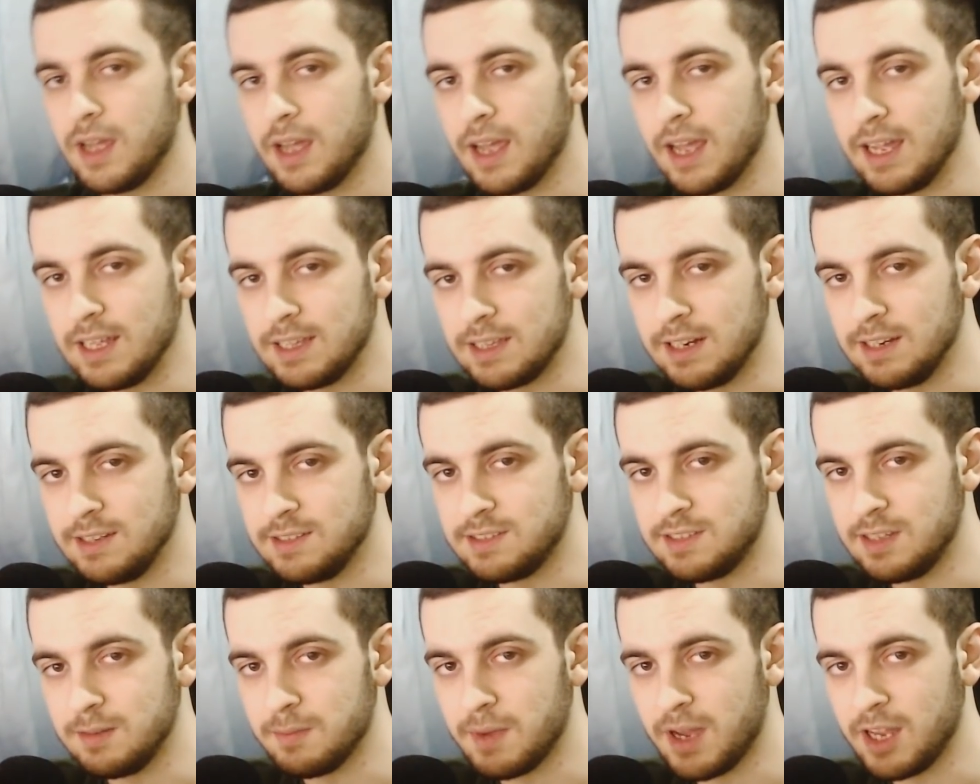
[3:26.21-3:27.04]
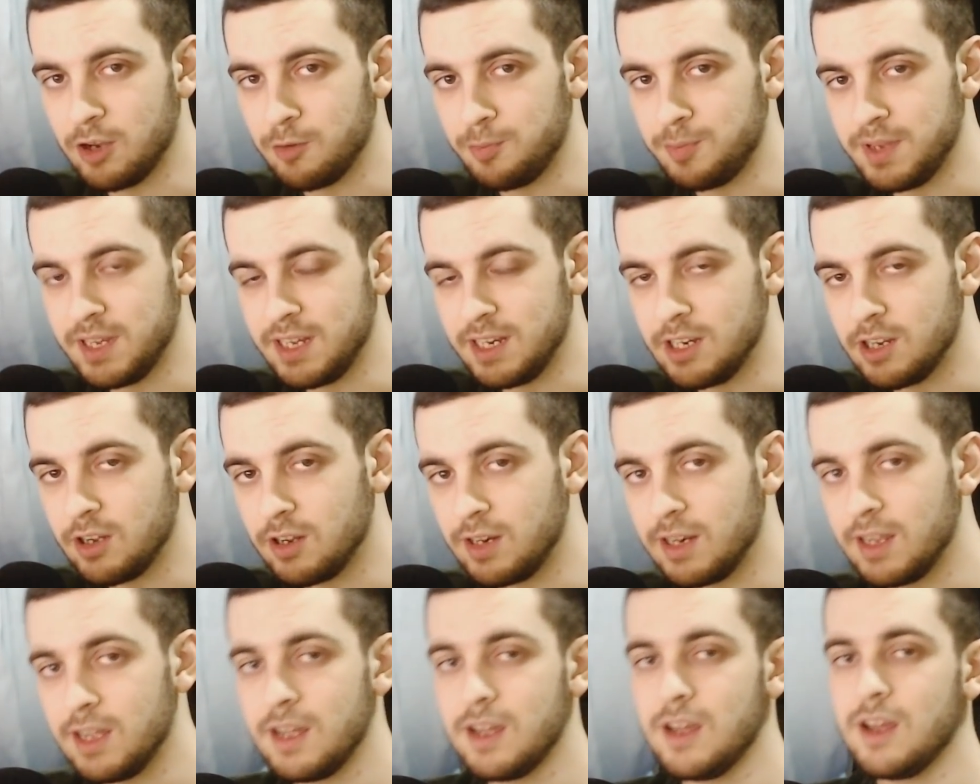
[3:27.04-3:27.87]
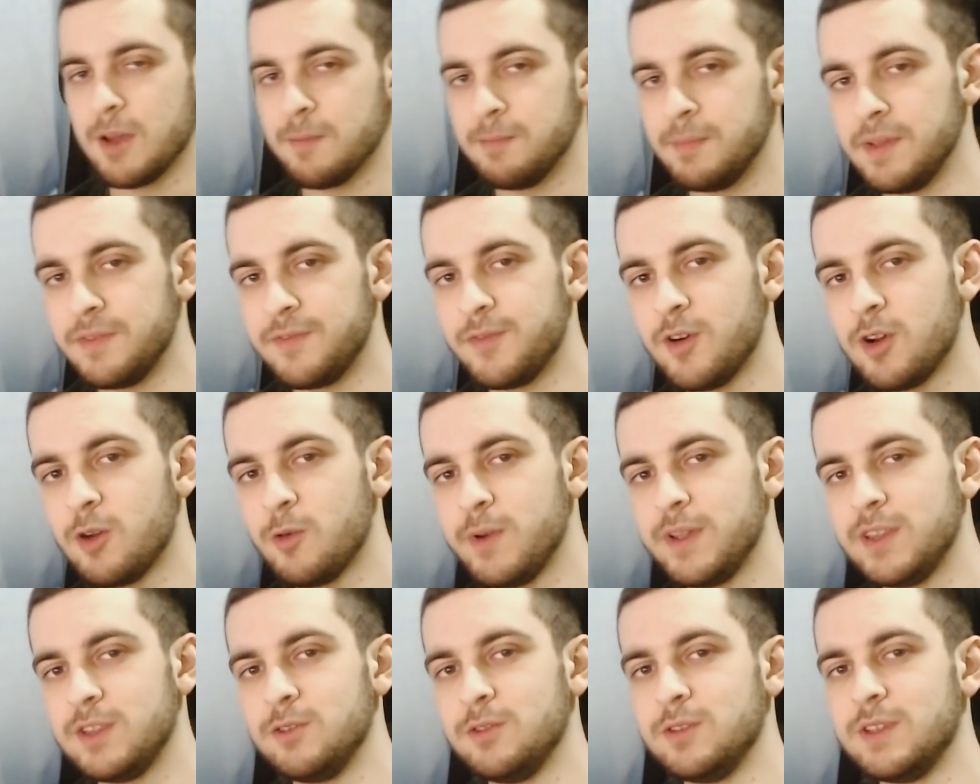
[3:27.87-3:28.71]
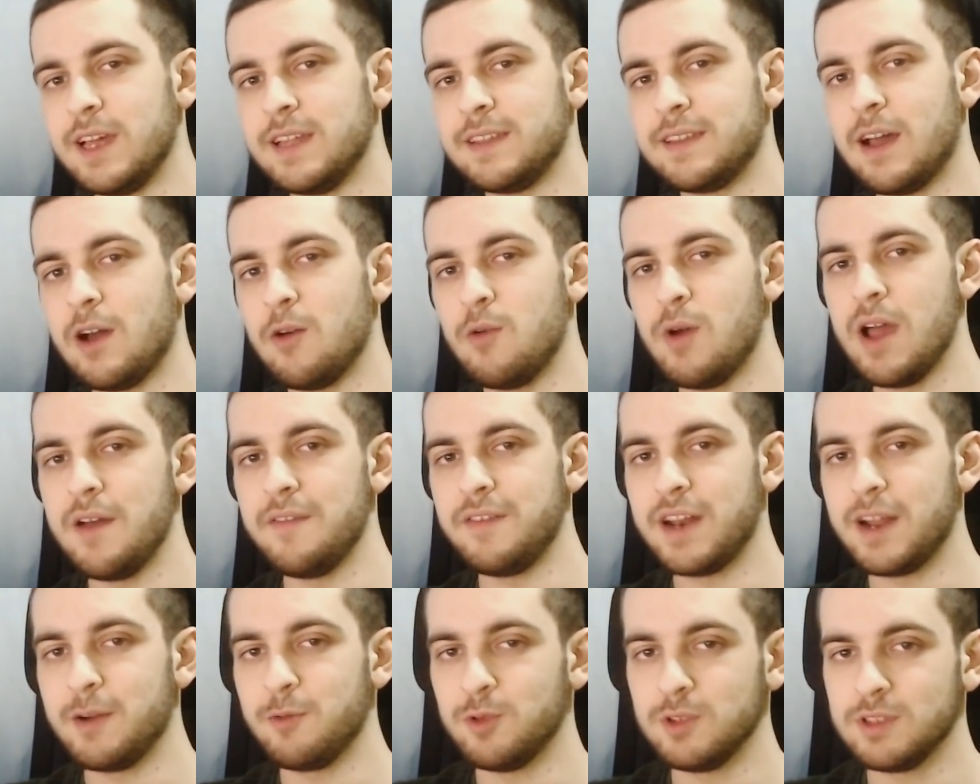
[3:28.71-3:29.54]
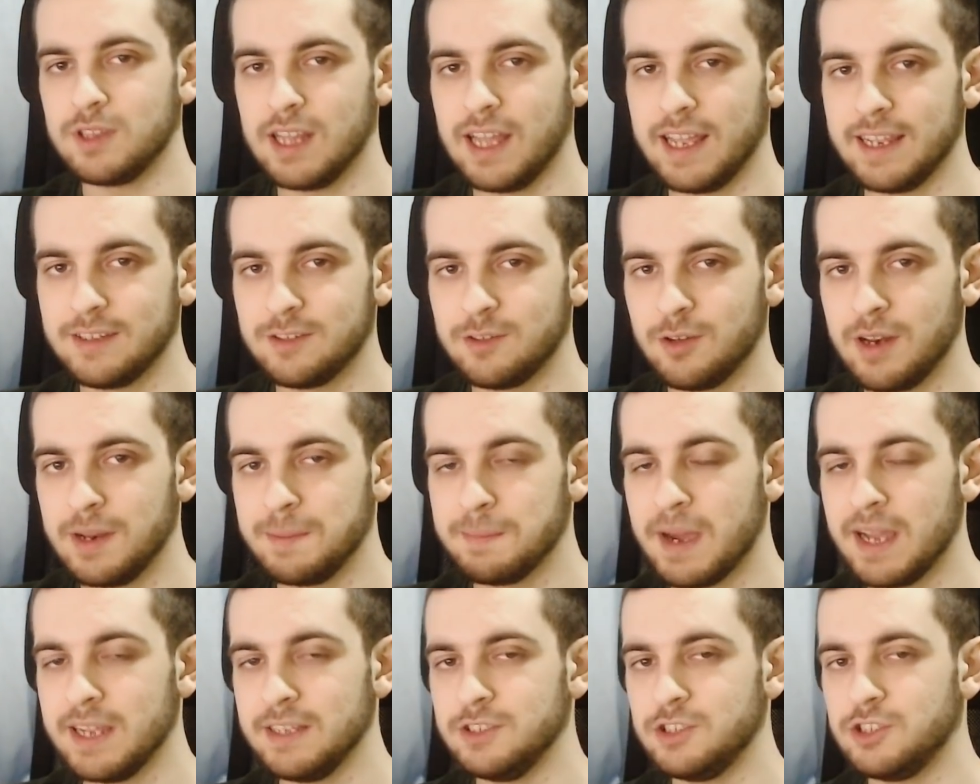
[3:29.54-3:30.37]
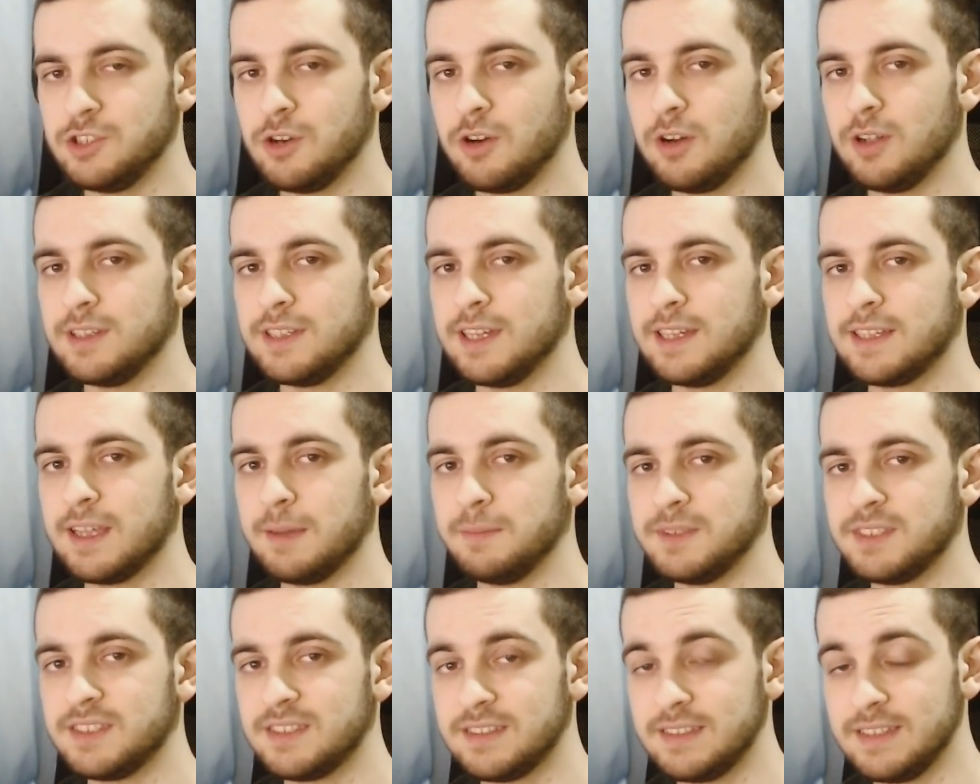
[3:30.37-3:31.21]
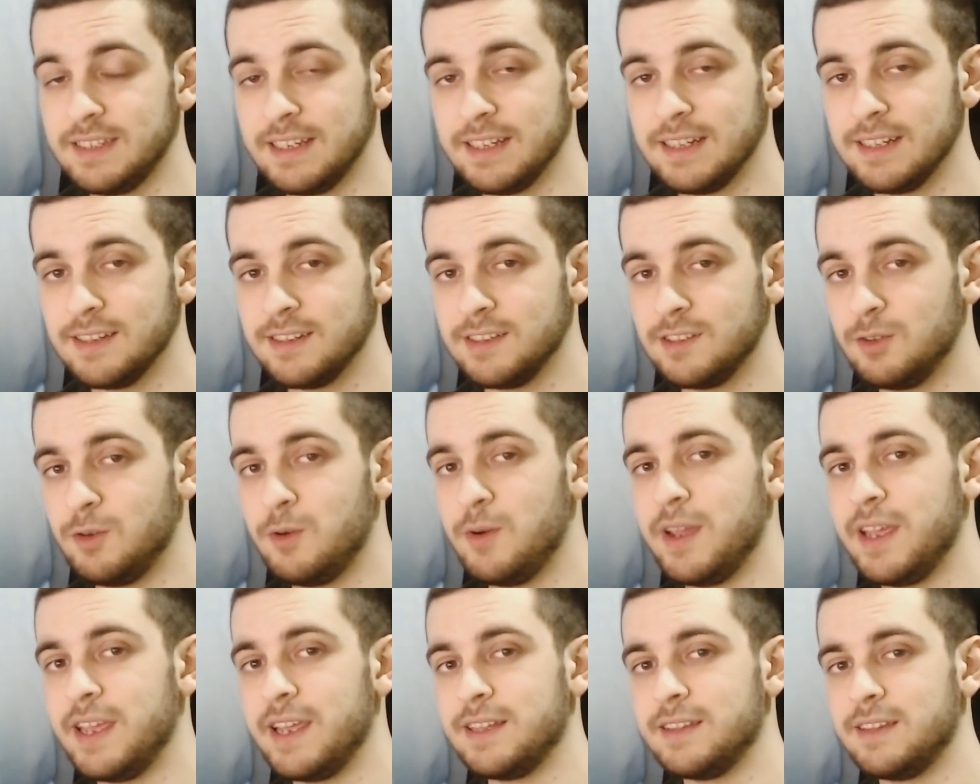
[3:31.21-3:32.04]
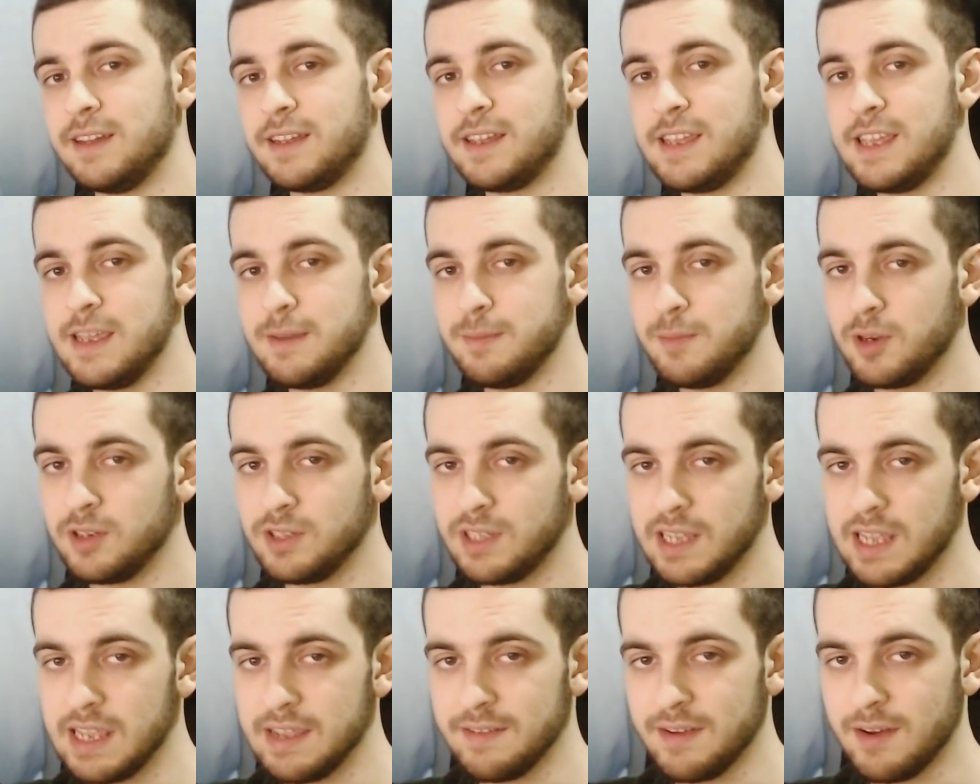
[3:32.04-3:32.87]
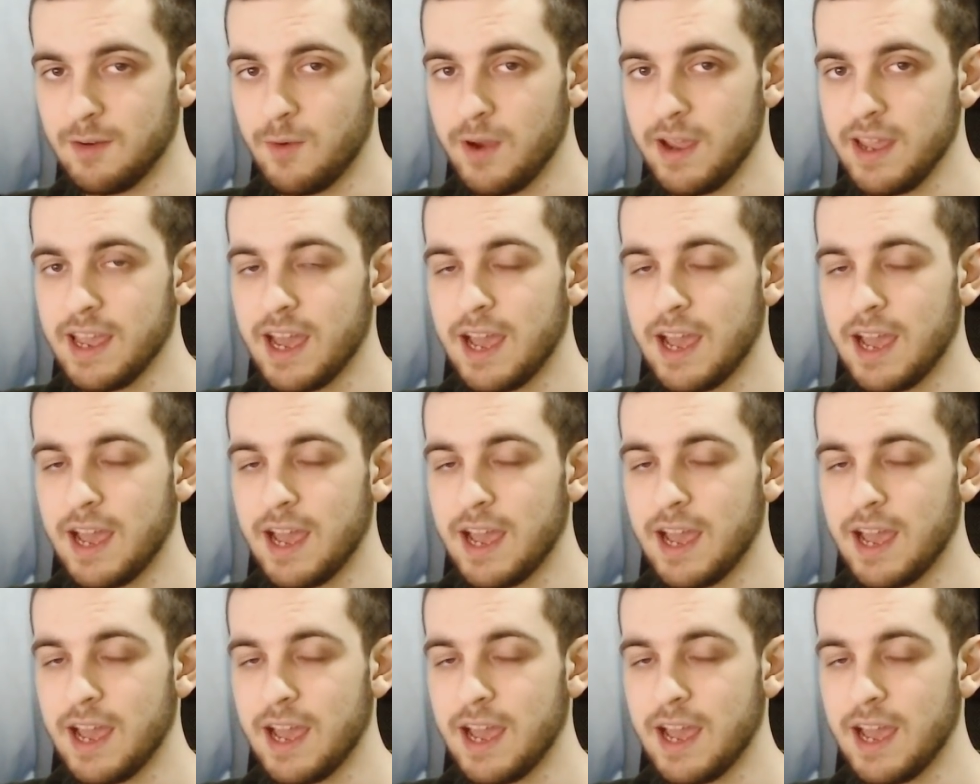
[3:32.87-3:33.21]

At least in my opinion. Before we do that, however, I would like to remind you all that I'm still doing the keyboard giveaway.